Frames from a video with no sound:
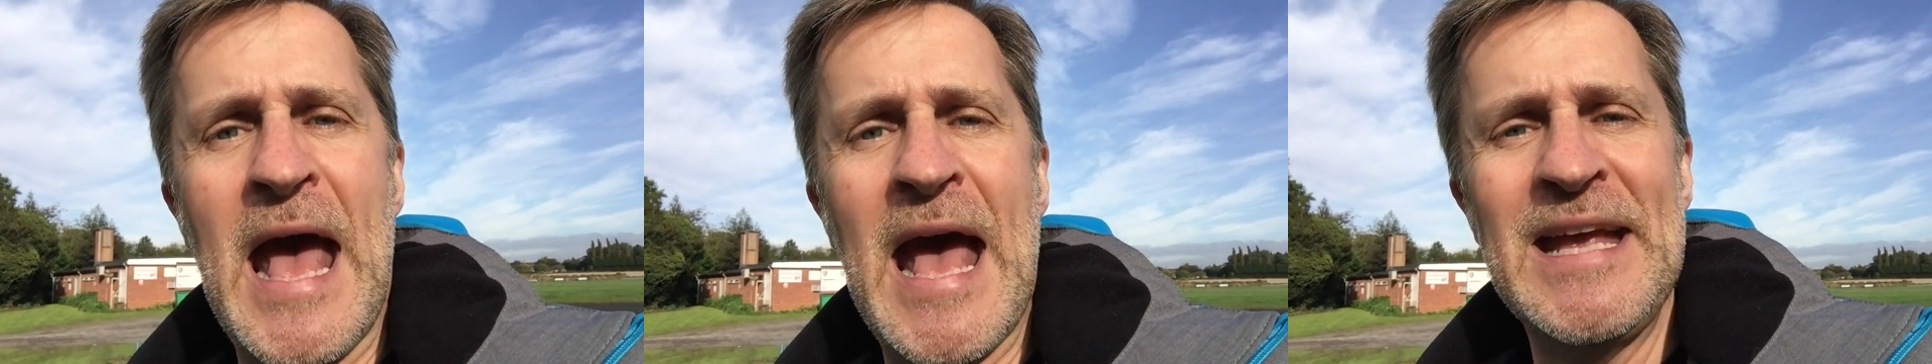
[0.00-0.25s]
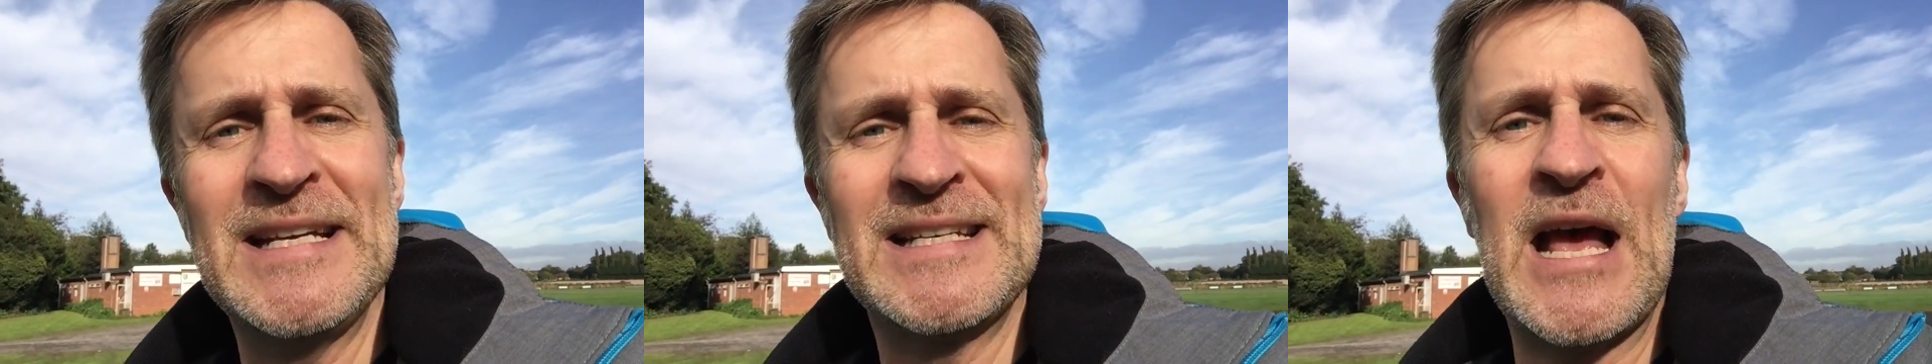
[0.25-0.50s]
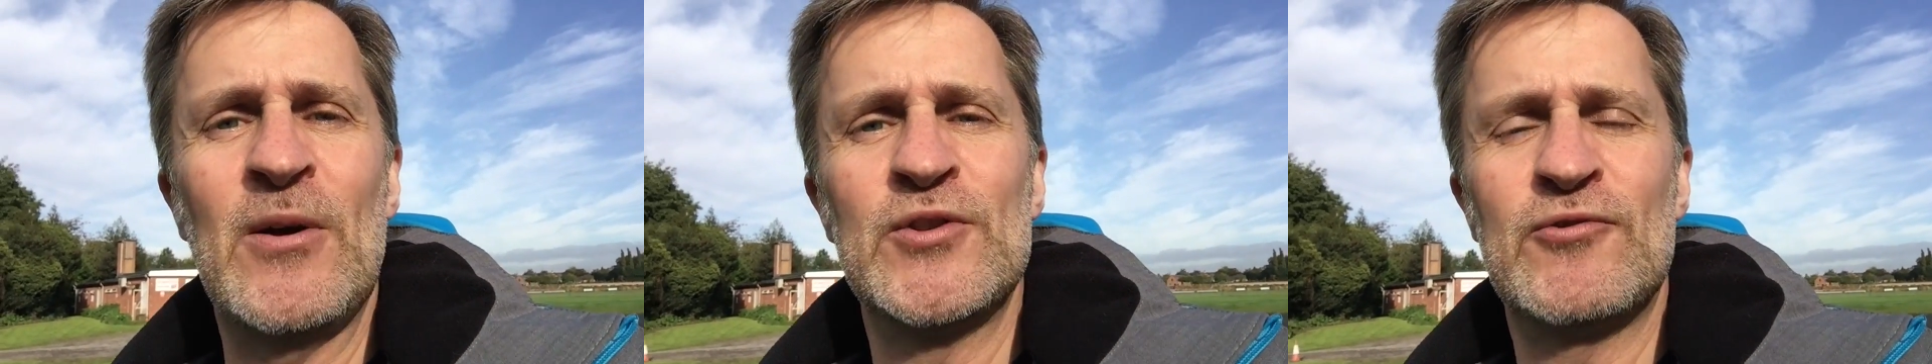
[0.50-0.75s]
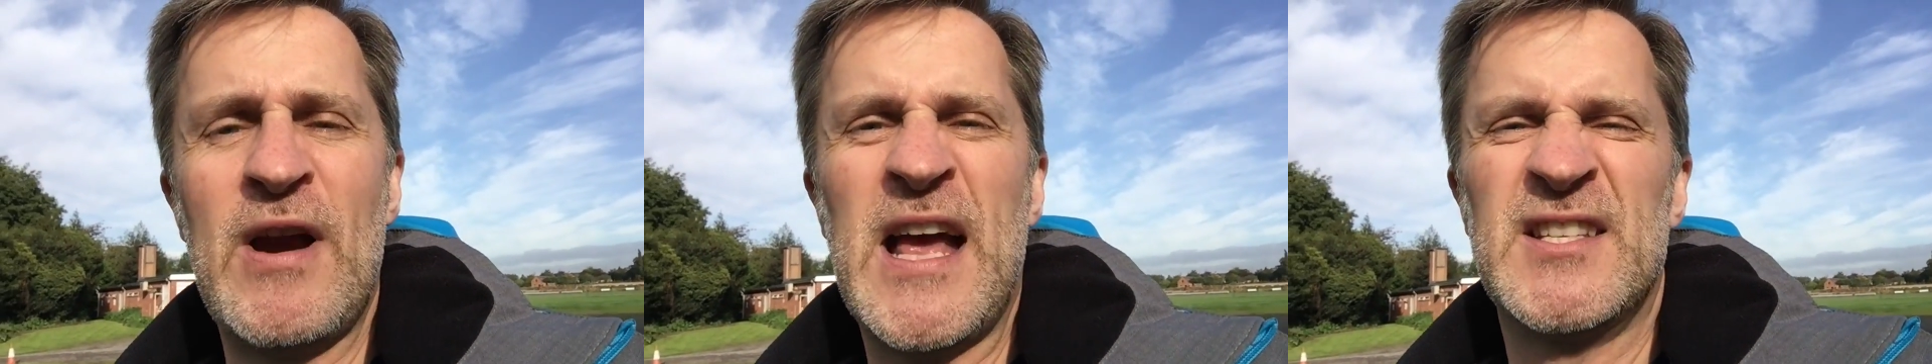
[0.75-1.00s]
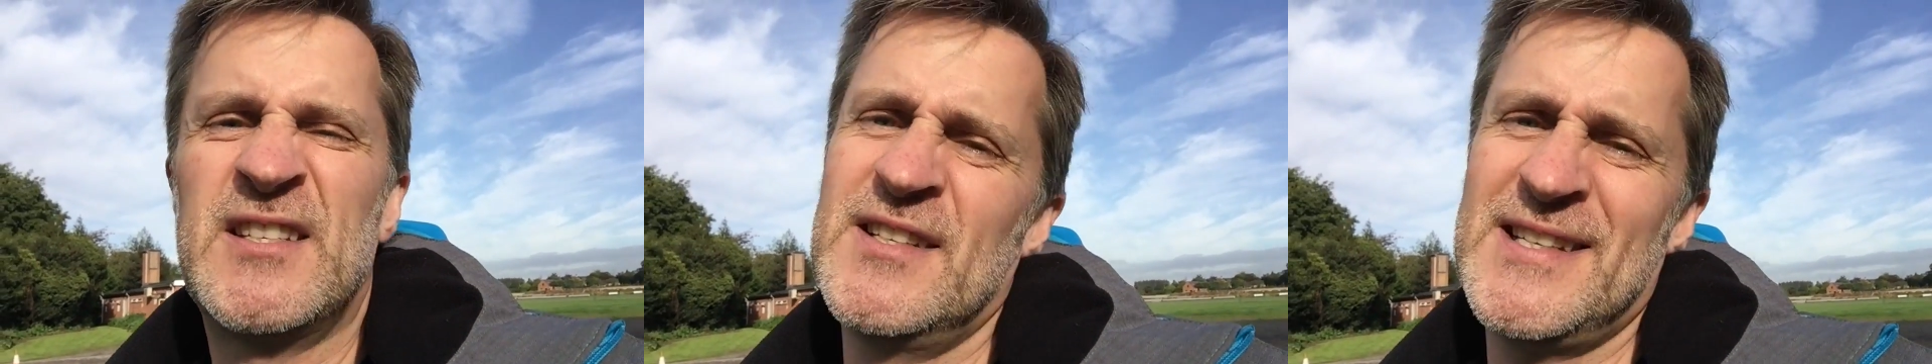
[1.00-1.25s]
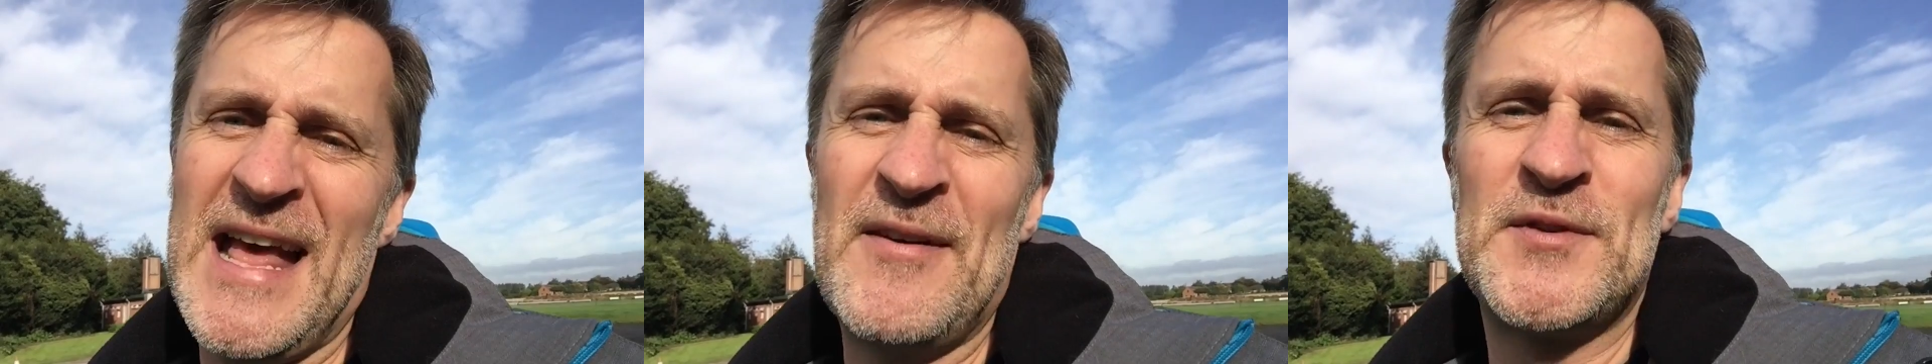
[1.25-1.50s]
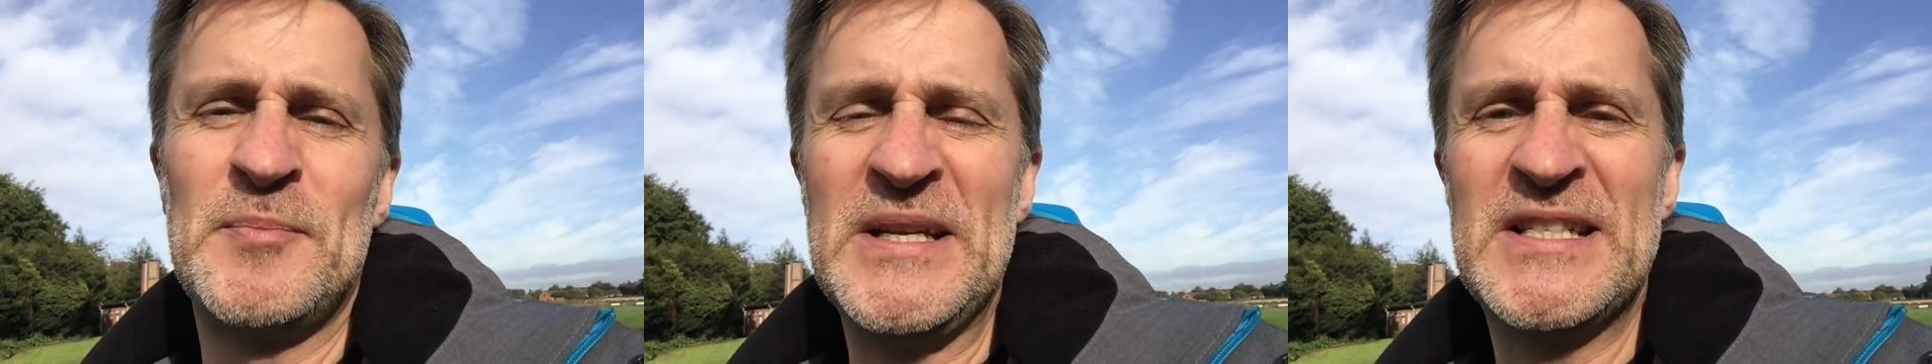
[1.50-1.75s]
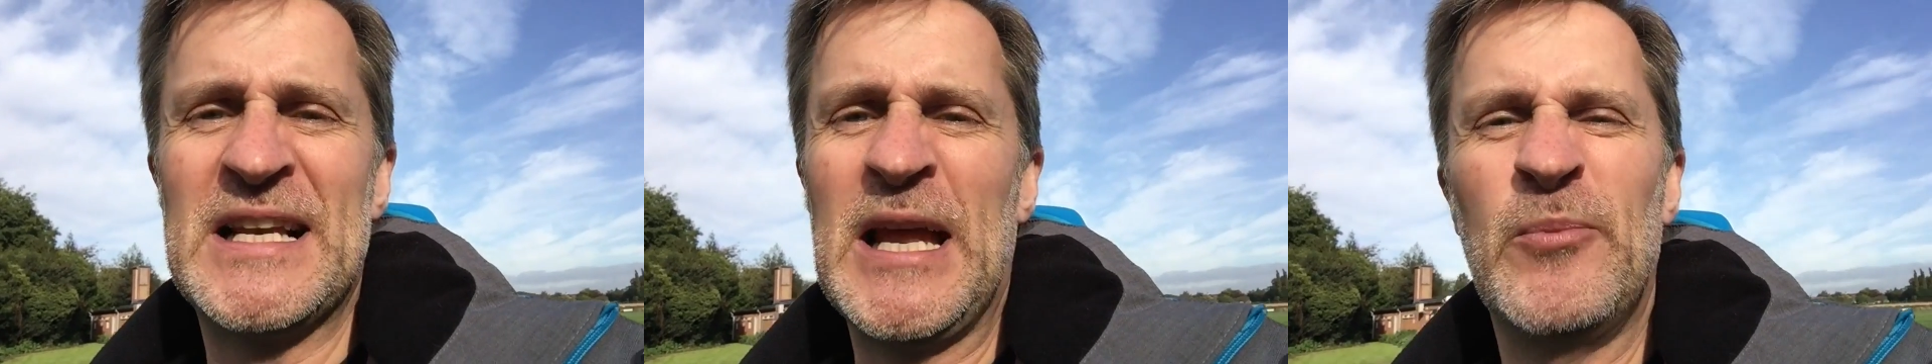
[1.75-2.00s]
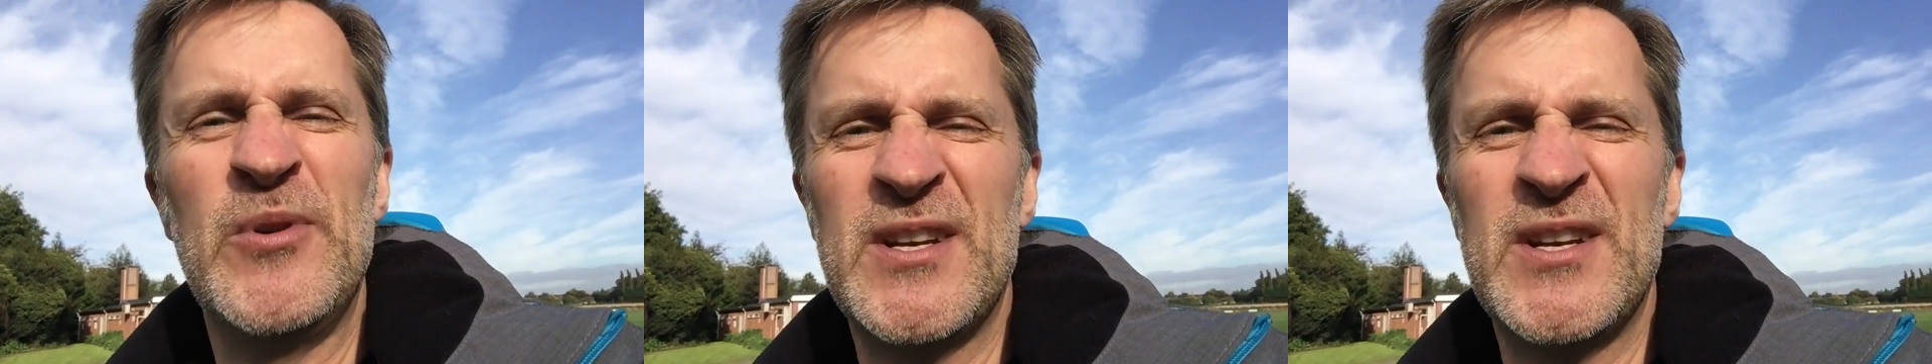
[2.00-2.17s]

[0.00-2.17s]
8 hours rest. Doesn't have to be sleep.